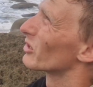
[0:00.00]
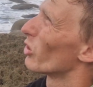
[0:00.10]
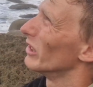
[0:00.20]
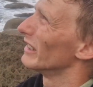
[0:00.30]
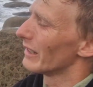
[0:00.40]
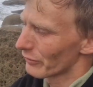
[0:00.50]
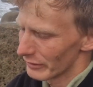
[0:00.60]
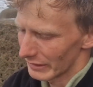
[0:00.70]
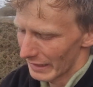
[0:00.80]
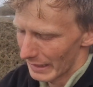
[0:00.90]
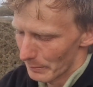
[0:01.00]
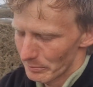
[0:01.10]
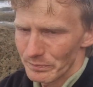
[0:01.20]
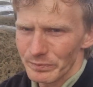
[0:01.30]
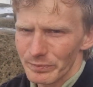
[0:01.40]
Totally different
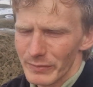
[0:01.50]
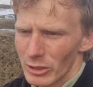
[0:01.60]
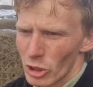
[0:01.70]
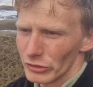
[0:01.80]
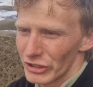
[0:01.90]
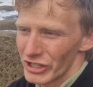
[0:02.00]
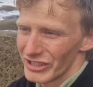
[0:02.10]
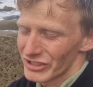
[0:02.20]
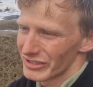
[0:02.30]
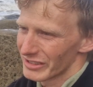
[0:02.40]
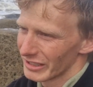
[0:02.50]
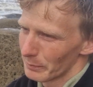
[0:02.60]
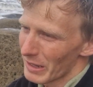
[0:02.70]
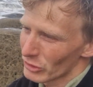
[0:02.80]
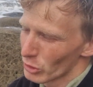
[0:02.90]
conditions to the
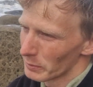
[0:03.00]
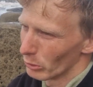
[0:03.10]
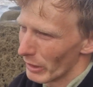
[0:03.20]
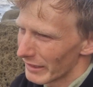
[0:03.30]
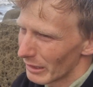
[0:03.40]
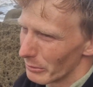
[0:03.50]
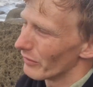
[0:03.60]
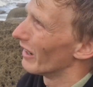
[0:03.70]
past couple of weeks that we've